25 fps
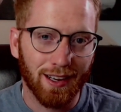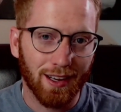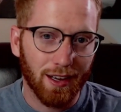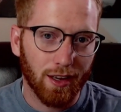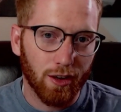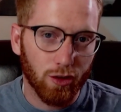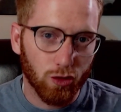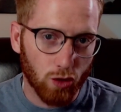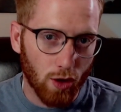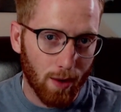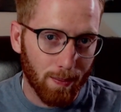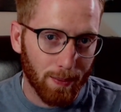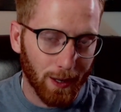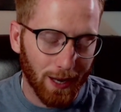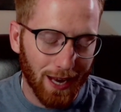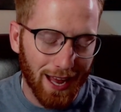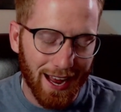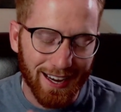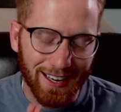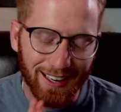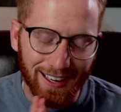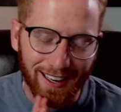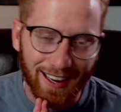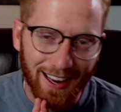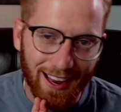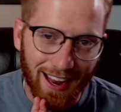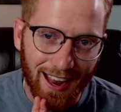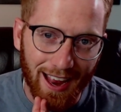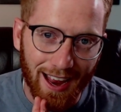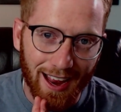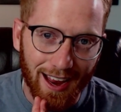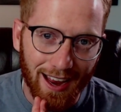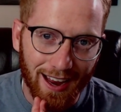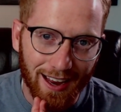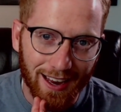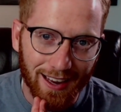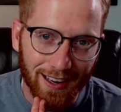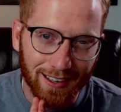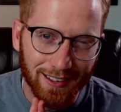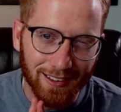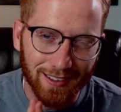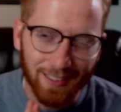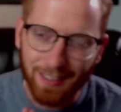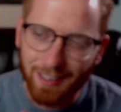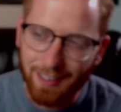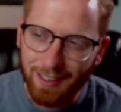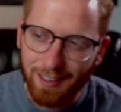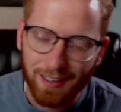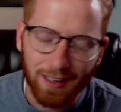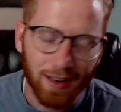drop a like, and
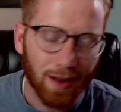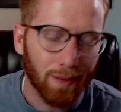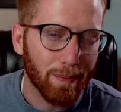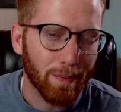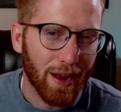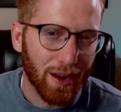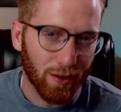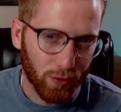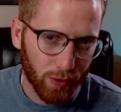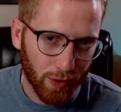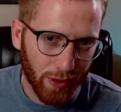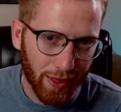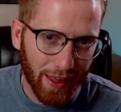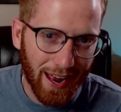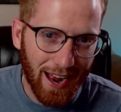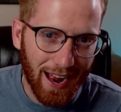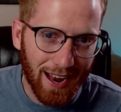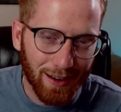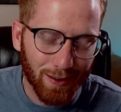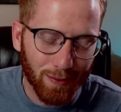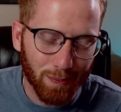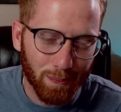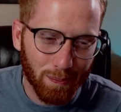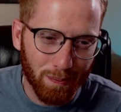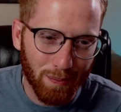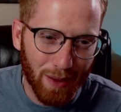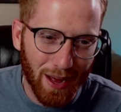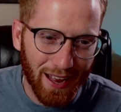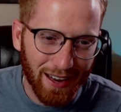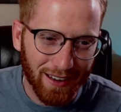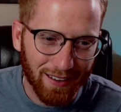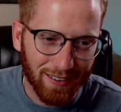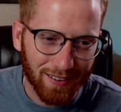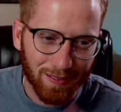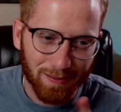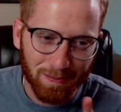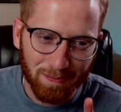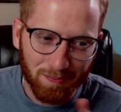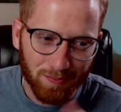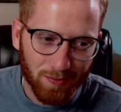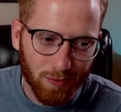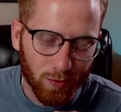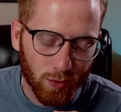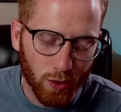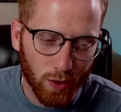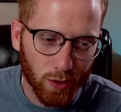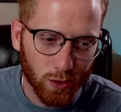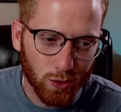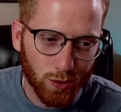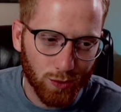come back for that. But for
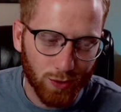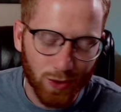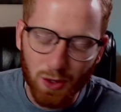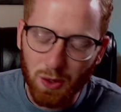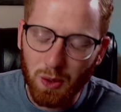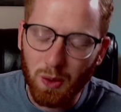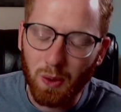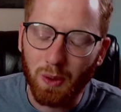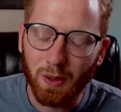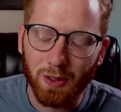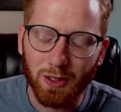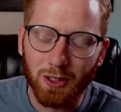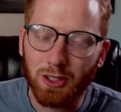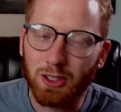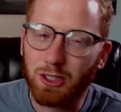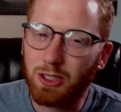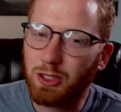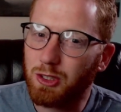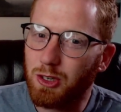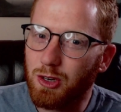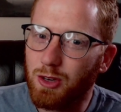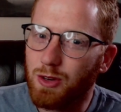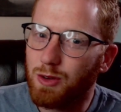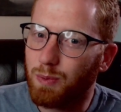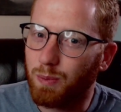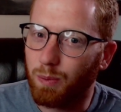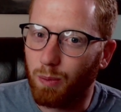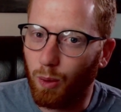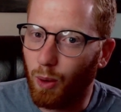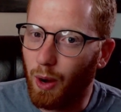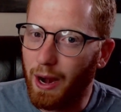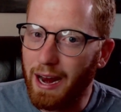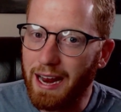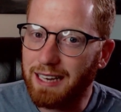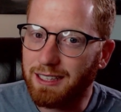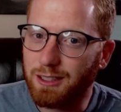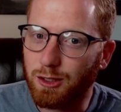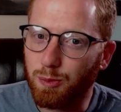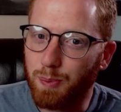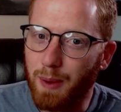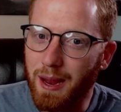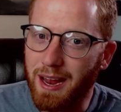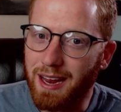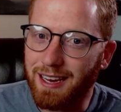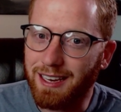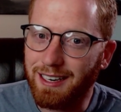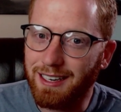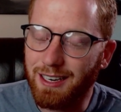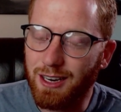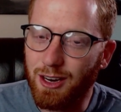those of you who are just brand
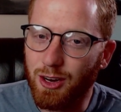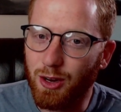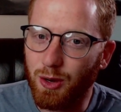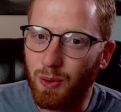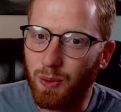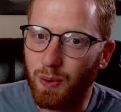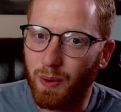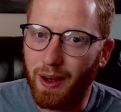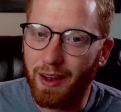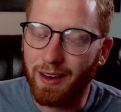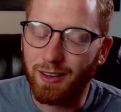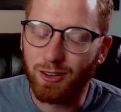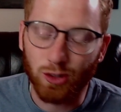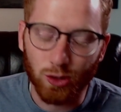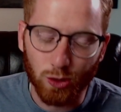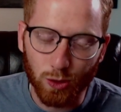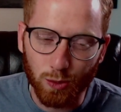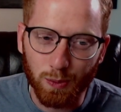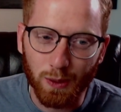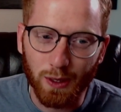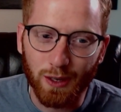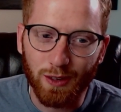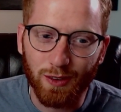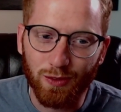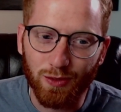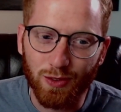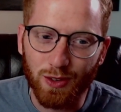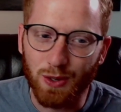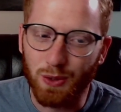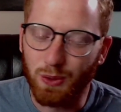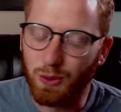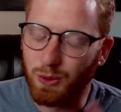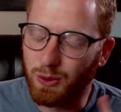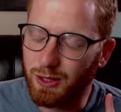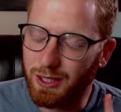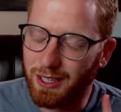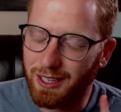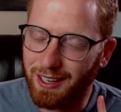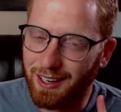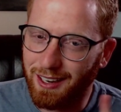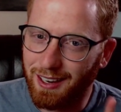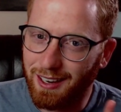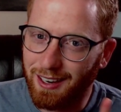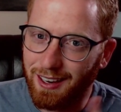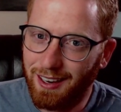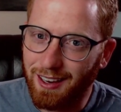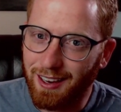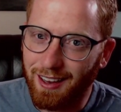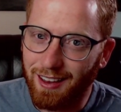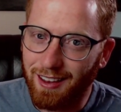spanking new and super confused,
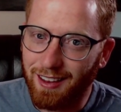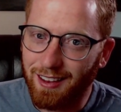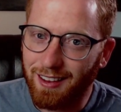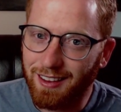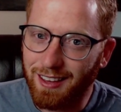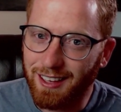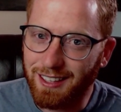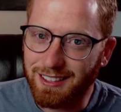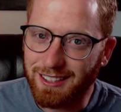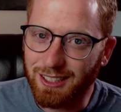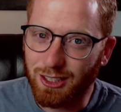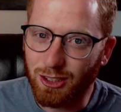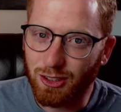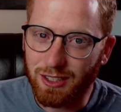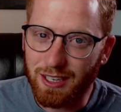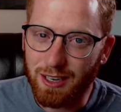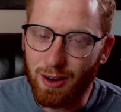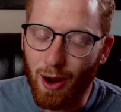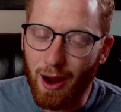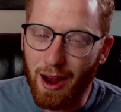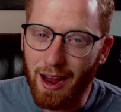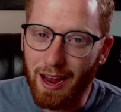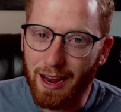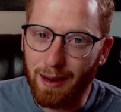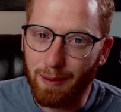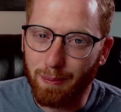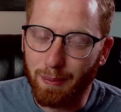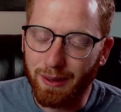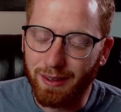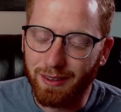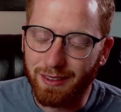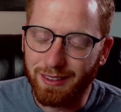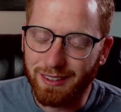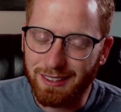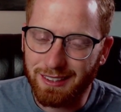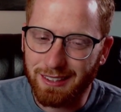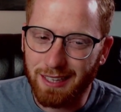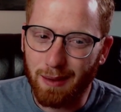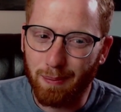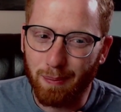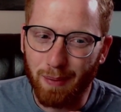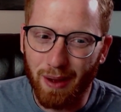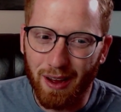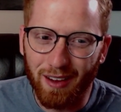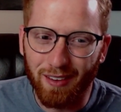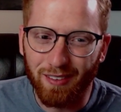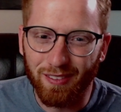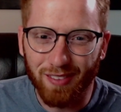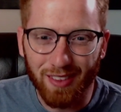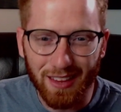let's describe some
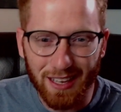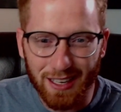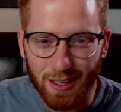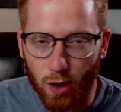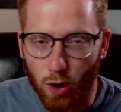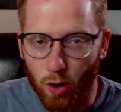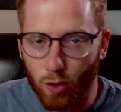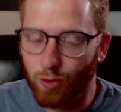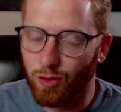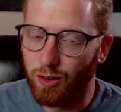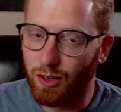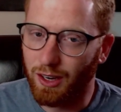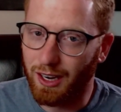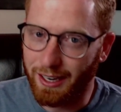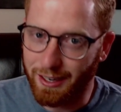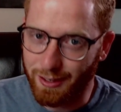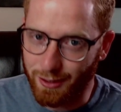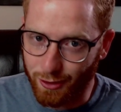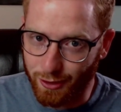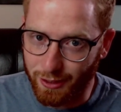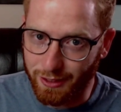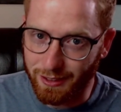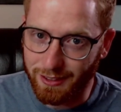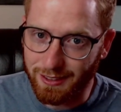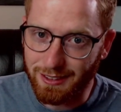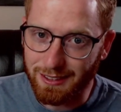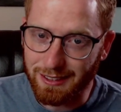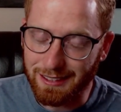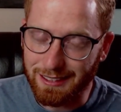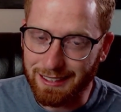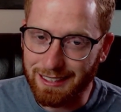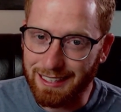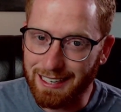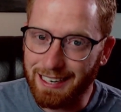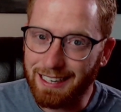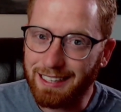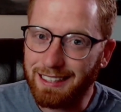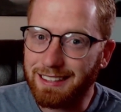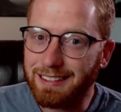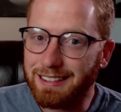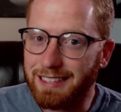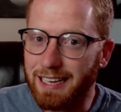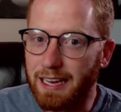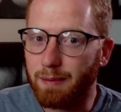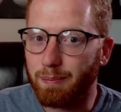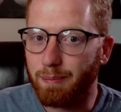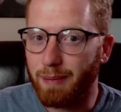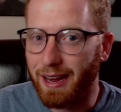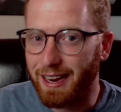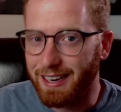of the overlay you're going to see in
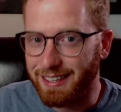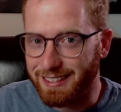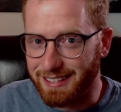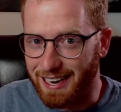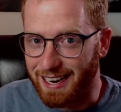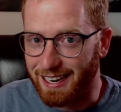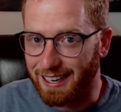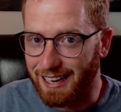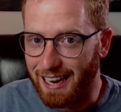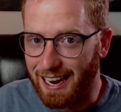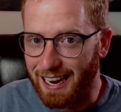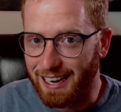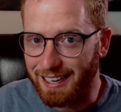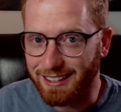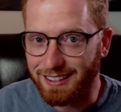Dead by Daylight.